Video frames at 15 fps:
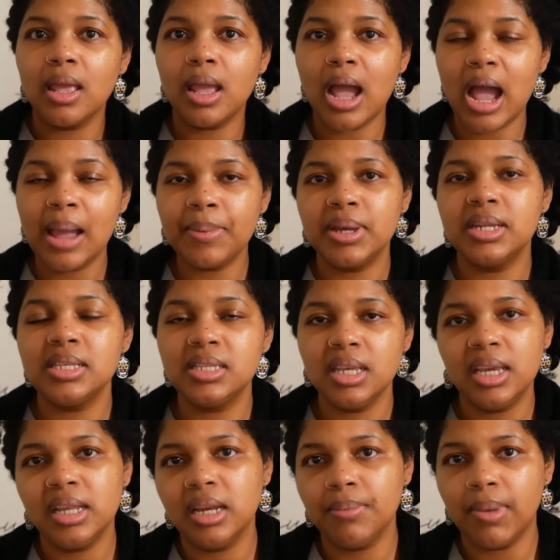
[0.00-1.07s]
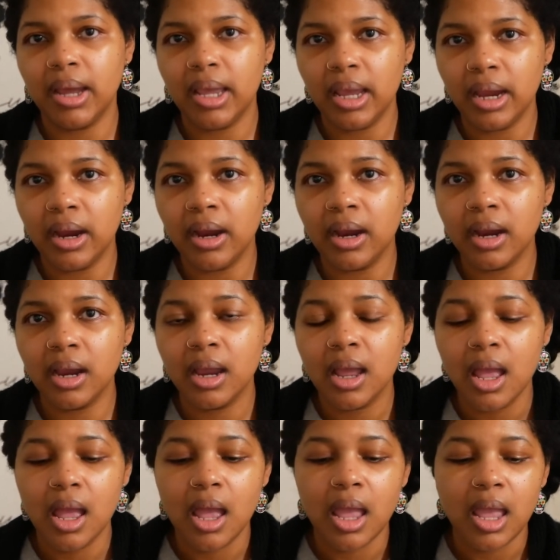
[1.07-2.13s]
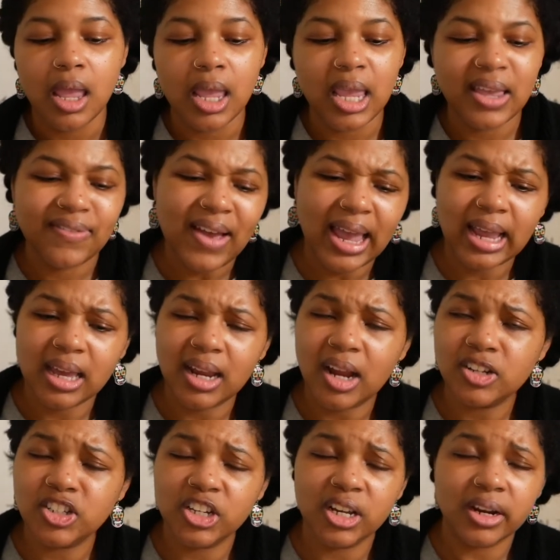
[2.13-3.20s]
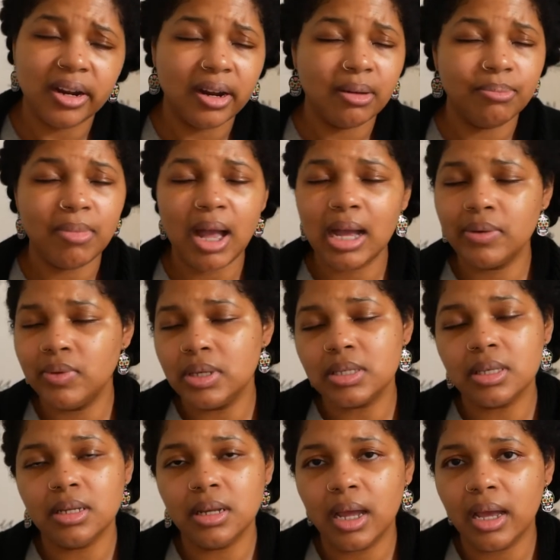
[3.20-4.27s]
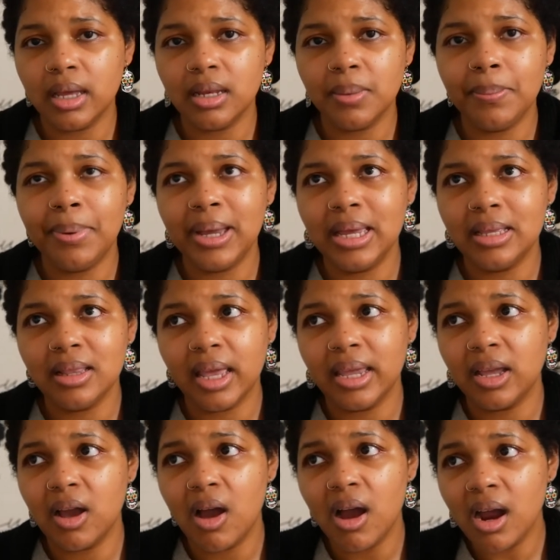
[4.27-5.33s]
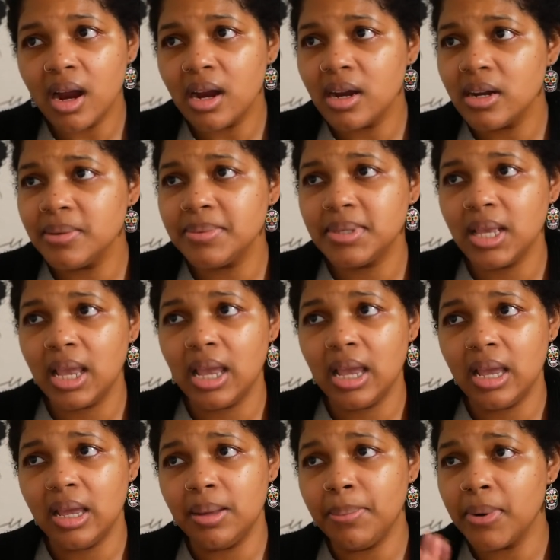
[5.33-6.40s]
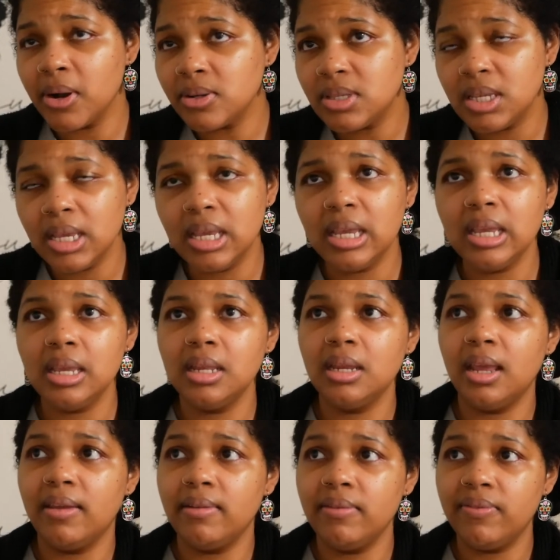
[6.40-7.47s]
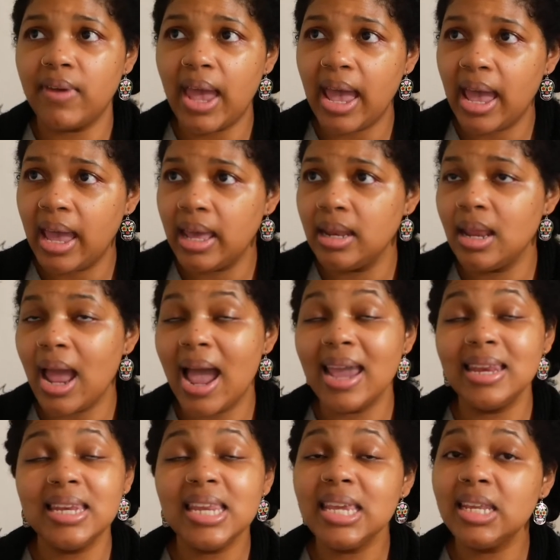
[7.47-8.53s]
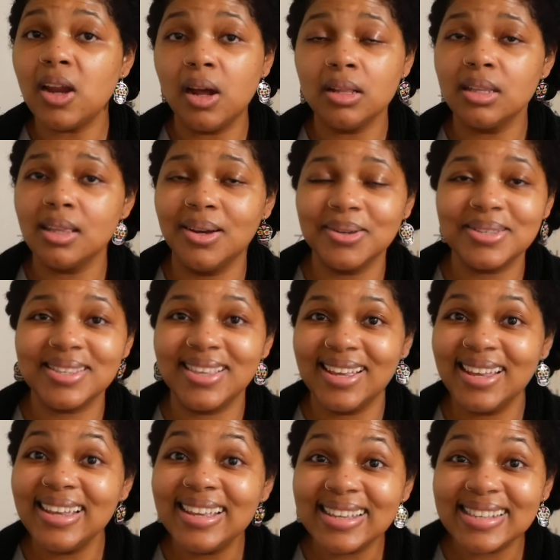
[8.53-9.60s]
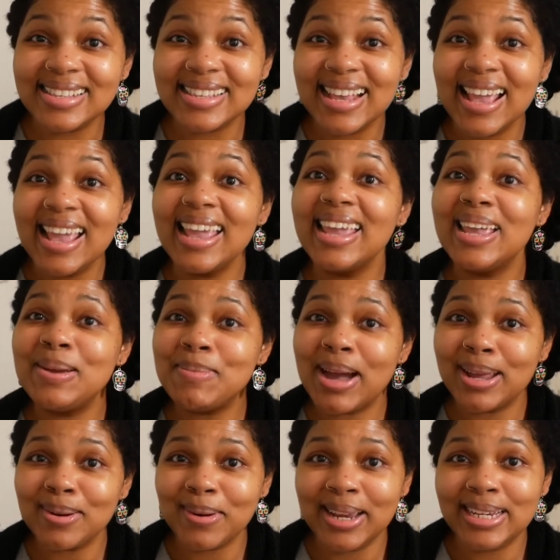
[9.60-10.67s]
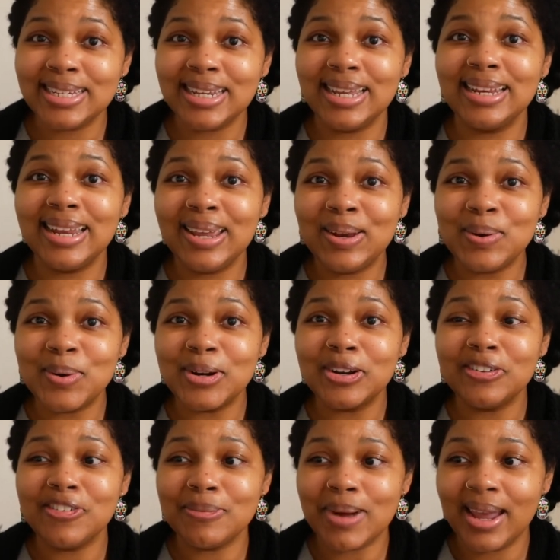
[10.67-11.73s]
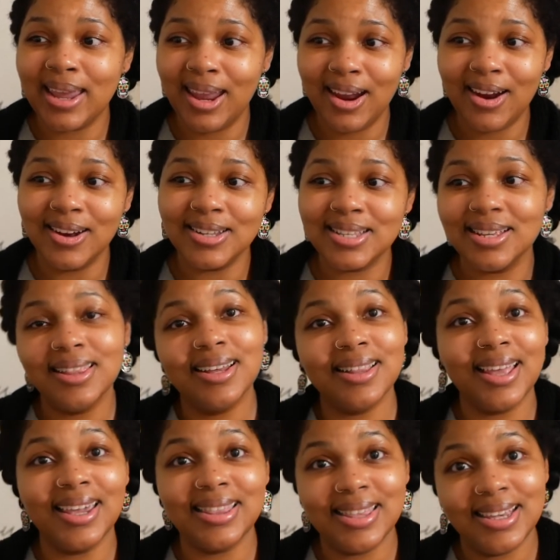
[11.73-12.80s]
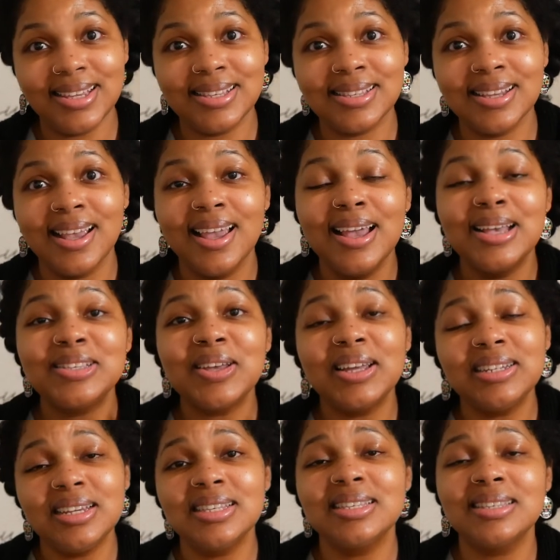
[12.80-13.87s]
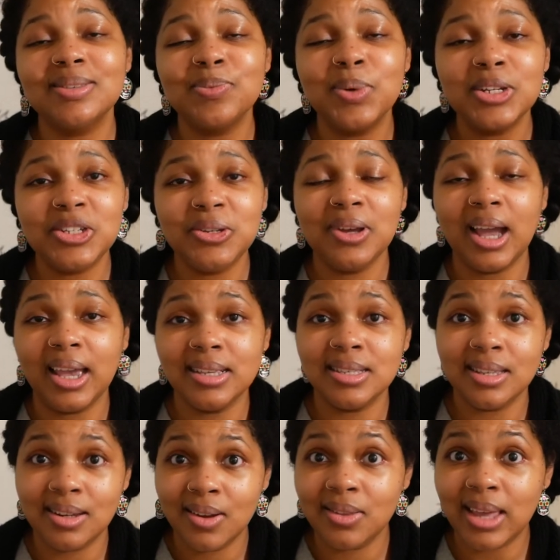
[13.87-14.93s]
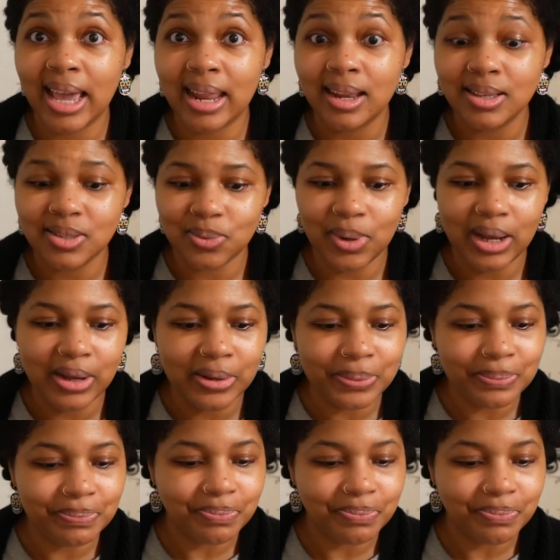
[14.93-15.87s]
I'm gonna see it in my hair. If I cut out sugar, obviously not, but like carbs and protein and fat, I need all of those things in moderation in order for my hair to look like this. So I just want you guys to know that as well.